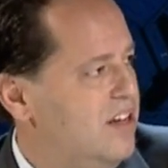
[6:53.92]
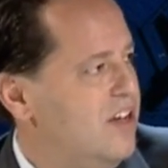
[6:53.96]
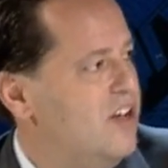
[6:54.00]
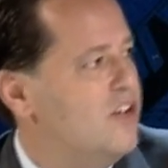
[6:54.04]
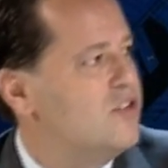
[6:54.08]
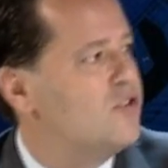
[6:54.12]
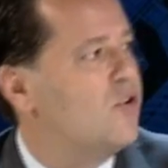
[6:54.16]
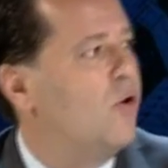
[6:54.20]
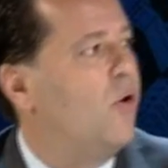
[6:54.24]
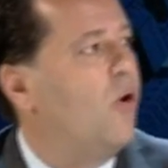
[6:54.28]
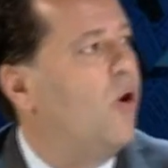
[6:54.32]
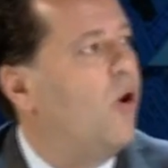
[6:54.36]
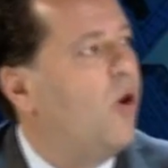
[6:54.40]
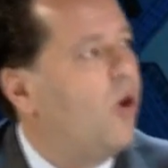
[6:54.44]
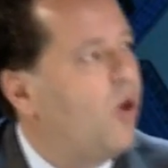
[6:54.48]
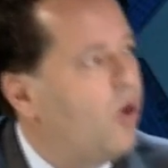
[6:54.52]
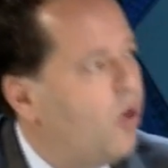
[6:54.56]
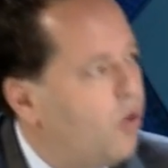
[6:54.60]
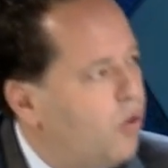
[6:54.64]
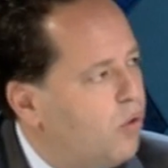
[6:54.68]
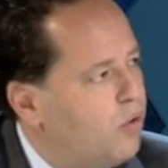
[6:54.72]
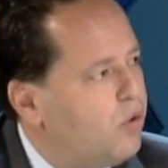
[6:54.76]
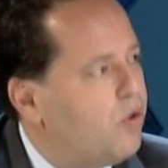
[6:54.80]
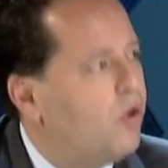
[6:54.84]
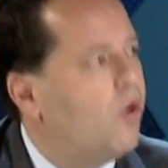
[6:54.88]
So
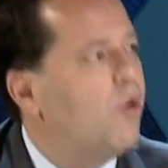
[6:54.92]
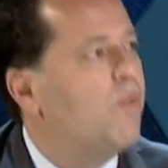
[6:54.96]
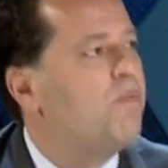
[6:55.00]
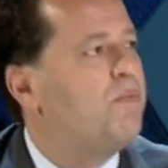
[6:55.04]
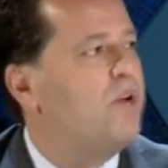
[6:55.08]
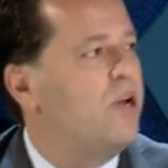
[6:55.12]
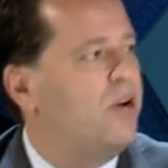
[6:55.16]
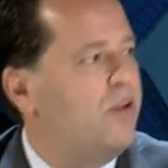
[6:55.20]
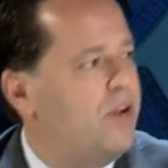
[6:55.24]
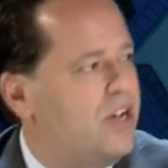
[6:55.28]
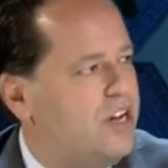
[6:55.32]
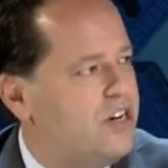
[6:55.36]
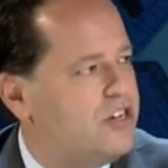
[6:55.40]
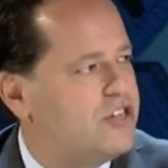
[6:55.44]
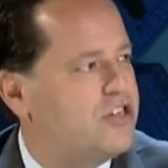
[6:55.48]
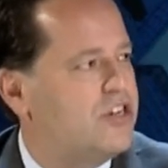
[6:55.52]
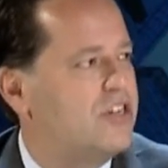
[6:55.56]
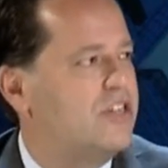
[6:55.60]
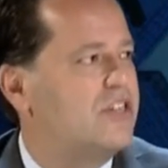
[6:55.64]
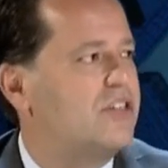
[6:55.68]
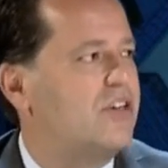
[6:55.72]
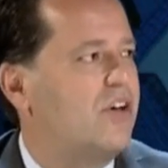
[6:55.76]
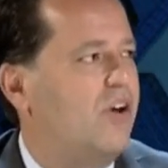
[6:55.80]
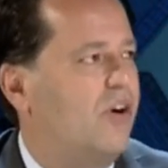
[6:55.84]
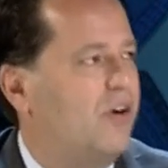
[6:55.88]
all
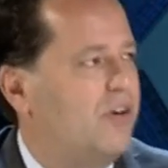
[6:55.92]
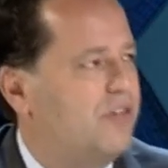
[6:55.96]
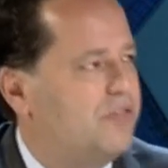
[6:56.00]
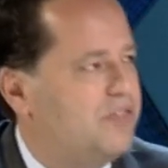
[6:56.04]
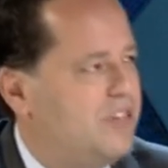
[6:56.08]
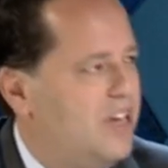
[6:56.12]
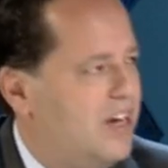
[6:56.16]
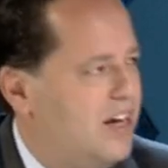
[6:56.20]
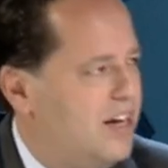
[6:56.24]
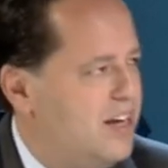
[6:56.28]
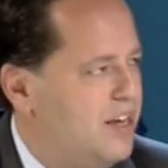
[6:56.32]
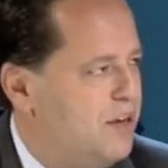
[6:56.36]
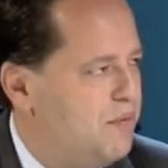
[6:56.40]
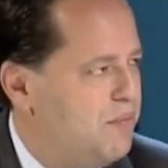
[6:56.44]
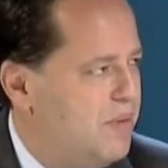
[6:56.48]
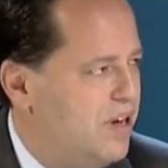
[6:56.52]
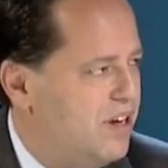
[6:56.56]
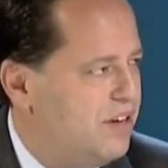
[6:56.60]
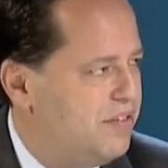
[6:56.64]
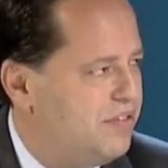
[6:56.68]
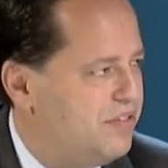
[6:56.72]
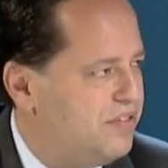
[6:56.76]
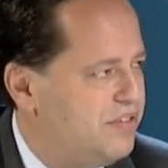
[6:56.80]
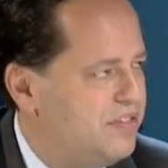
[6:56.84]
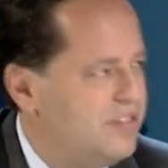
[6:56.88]
operations of the
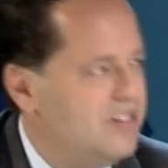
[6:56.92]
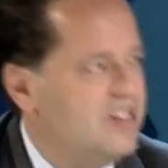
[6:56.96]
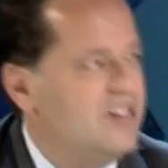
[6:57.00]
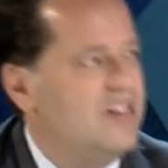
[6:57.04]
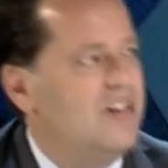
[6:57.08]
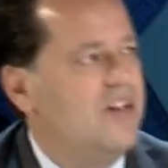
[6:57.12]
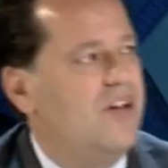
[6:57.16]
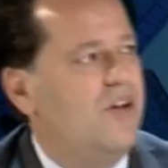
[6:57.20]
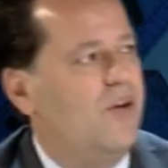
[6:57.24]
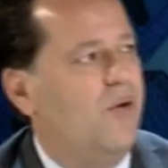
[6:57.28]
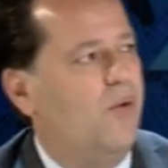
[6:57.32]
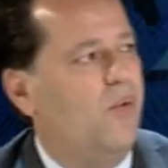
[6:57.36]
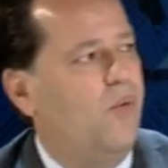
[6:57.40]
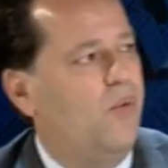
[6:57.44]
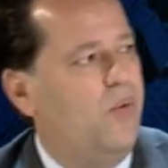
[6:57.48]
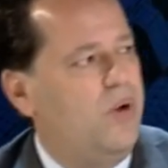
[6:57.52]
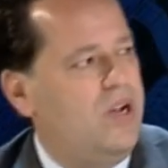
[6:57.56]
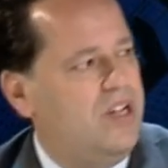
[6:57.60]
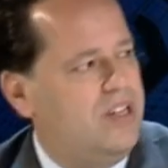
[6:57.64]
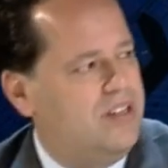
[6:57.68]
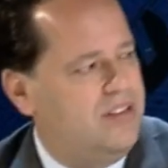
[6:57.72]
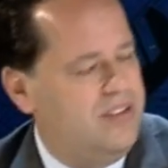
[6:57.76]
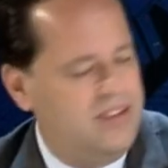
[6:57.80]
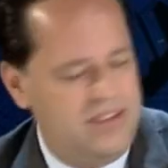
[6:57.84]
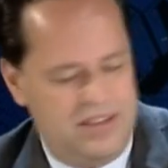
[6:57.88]
IMF
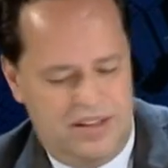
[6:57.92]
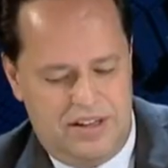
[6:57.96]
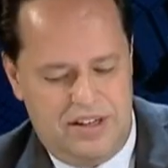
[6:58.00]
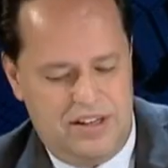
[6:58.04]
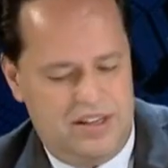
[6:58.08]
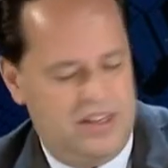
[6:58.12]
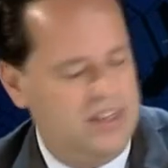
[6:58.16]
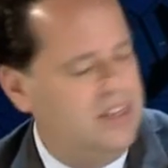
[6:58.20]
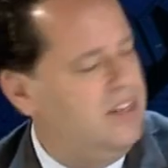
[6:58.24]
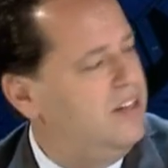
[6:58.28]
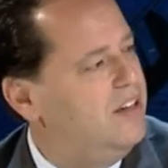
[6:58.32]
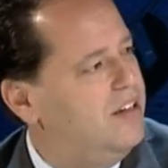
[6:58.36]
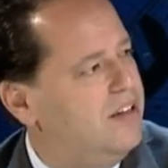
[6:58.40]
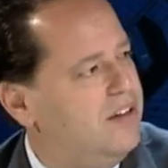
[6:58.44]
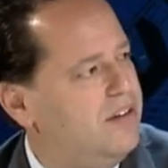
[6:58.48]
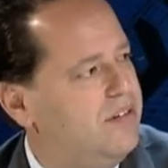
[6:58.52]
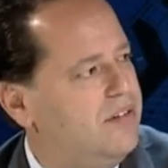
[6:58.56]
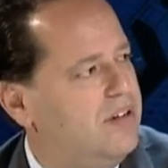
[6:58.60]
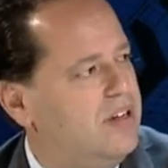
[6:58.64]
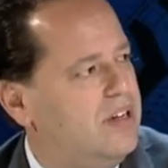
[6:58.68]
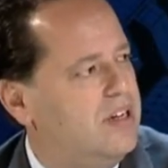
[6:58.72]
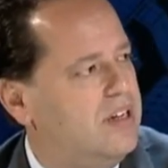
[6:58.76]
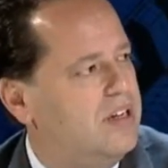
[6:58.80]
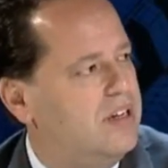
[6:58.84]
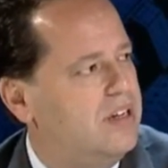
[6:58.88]
with
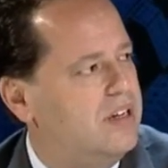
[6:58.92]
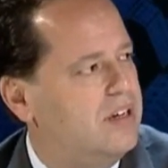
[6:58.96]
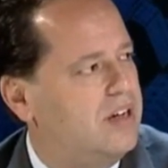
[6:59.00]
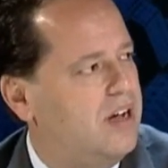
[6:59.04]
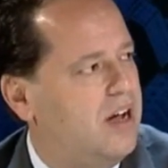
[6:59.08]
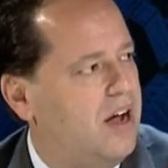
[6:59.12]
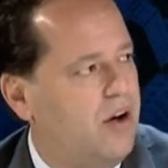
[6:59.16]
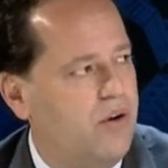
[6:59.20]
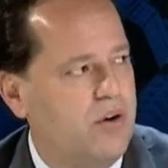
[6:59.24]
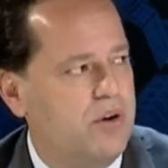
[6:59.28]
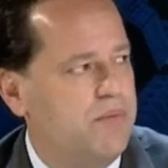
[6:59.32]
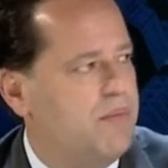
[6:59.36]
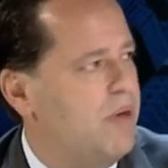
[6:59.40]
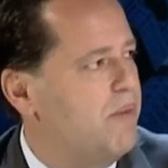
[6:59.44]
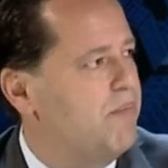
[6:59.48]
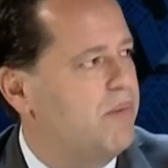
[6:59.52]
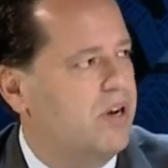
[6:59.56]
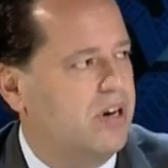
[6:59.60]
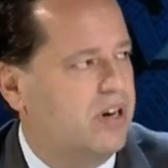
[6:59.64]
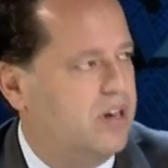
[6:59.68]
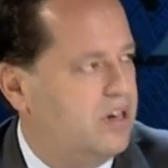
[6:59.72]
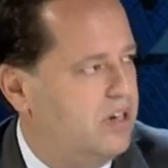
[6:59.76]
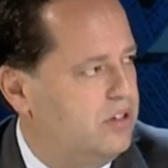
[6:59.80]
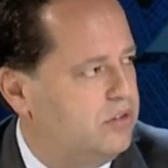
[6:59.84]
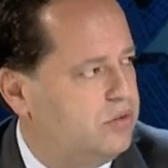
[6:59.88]
our member
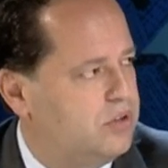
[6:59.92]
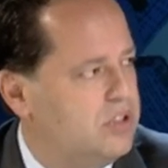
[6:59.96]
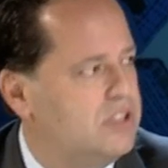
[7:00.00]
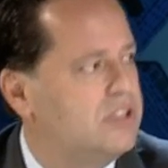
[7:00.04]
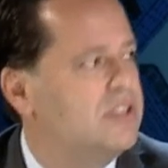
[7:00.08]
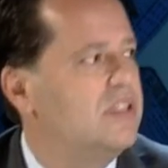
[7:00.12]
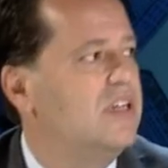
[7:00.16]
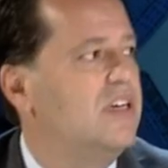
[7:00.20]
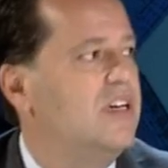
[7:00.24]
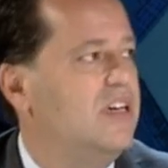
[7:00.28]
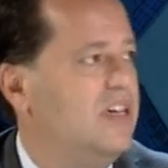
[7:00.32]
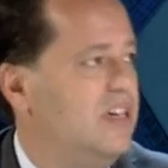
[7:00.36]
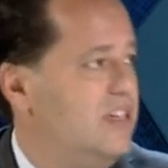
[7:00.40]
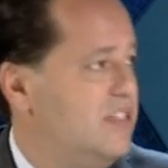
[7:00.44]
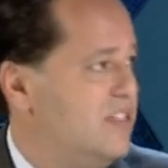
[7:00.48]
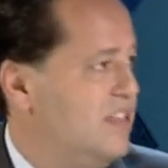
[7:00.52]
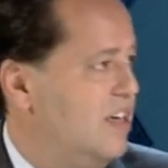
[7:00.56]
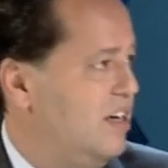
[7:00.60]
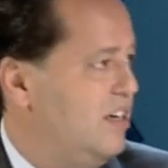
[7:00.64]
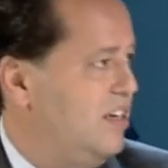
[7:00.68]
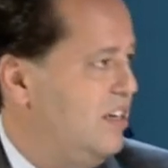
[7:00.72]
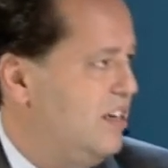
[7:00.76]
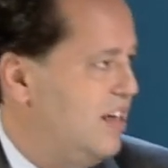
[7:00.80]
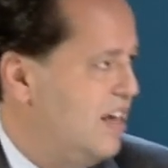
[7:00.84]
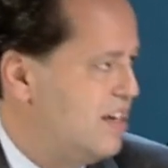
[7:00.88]
countries is
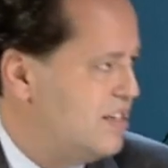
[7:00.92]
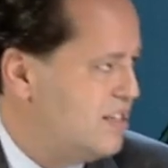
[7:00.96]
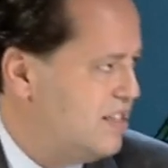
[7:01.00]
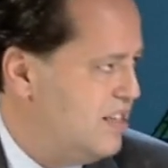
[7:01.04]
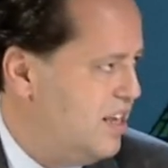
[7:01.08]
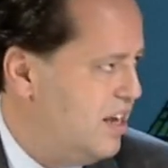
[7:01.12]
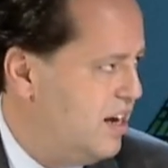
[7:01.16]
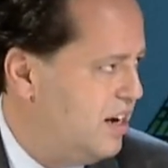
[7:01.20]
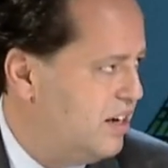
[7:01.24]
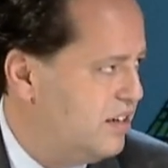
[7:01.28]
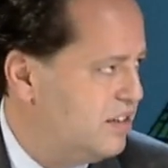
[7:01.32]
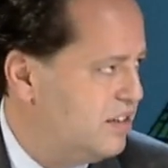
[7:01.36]
done in SDRs.